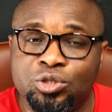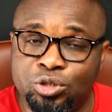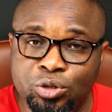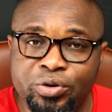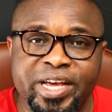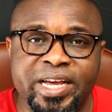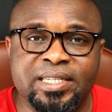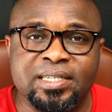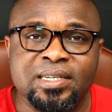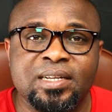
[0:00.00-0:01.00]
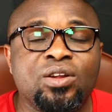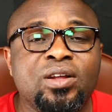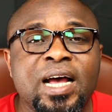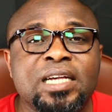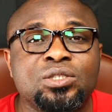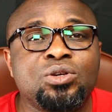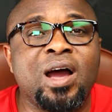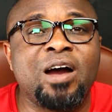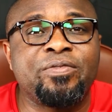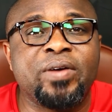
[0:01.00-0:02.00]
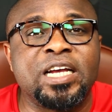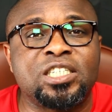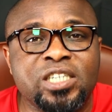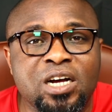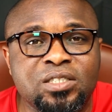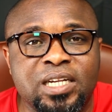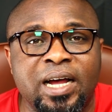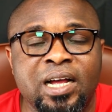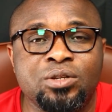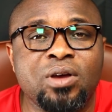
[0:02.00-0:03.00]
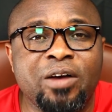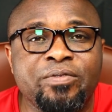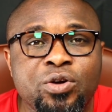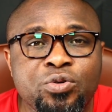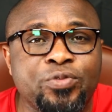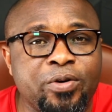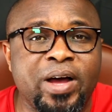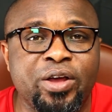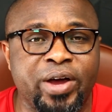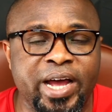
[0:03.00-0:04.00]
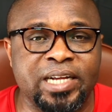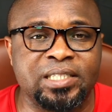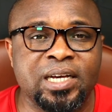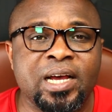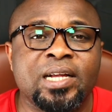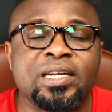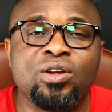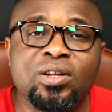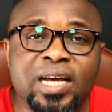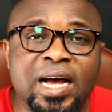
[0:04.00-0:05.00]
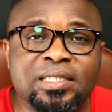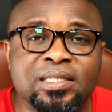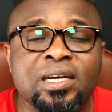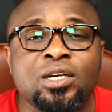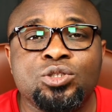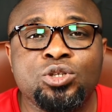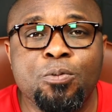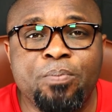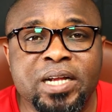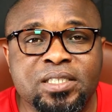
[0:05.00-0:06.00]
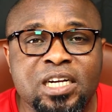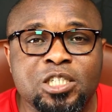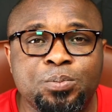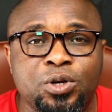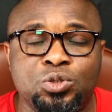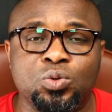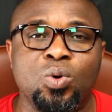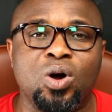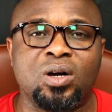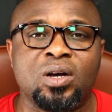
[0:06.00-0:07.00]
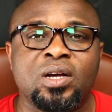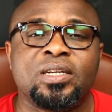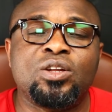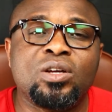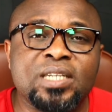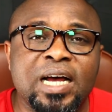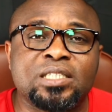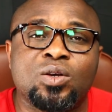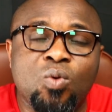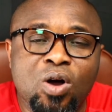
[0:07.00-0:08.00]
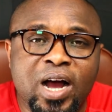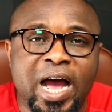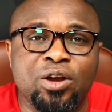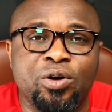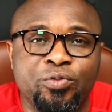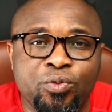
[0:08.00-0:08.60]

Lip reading: do you eat? They don't ask, do you have a shelter? Do you have a roof over your head? They don't ask, do you pay transport to work? They don't ask, what kind of